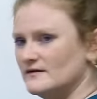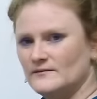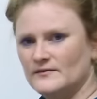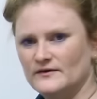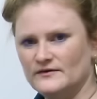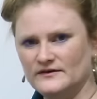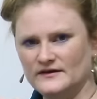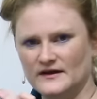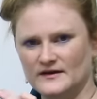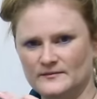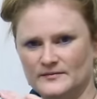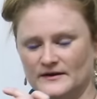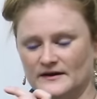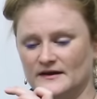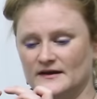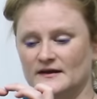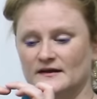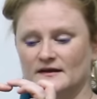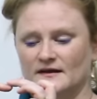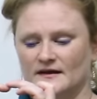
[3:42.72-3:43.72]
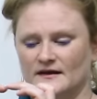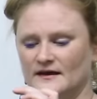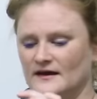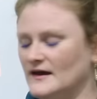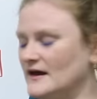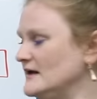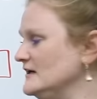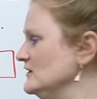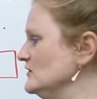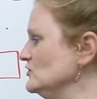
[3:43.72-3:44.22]
about yay big,
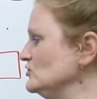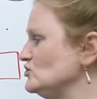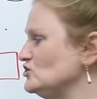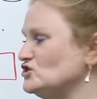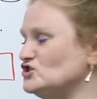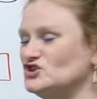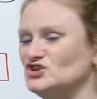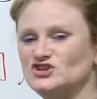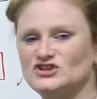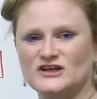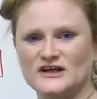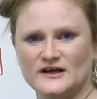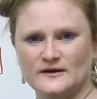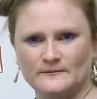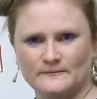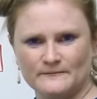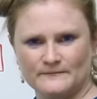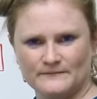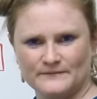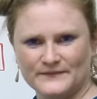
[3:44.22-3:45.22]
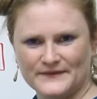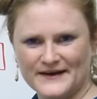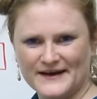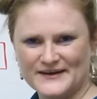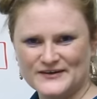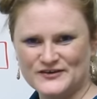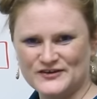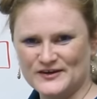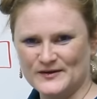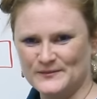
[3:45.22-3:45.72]
and you stick them
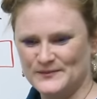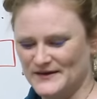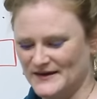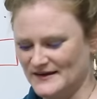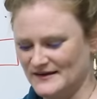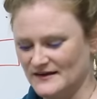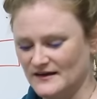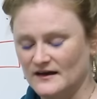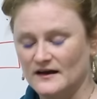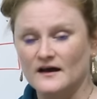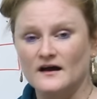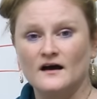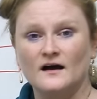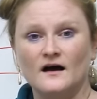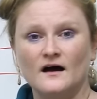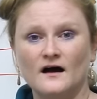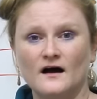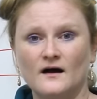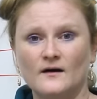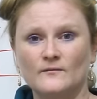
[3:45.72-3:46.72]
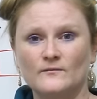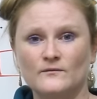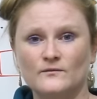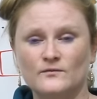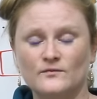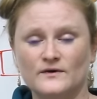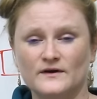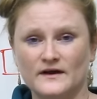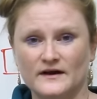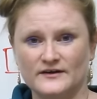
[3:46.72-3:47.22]
on something.
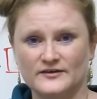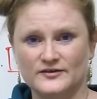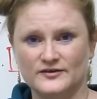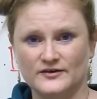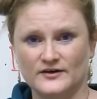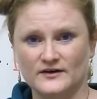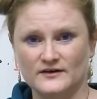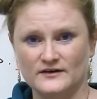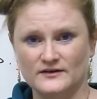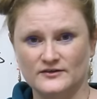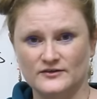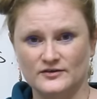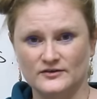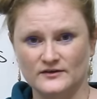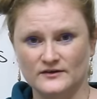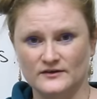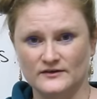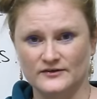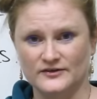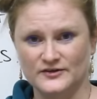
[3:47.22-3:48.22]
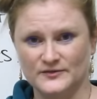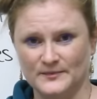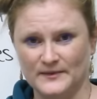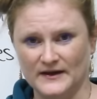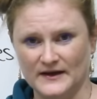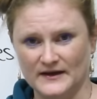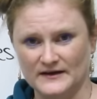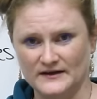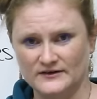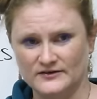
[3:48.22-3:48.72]
When I started to learn
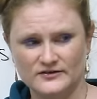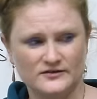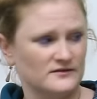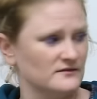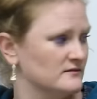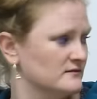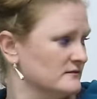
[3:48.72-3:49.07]
Spanish,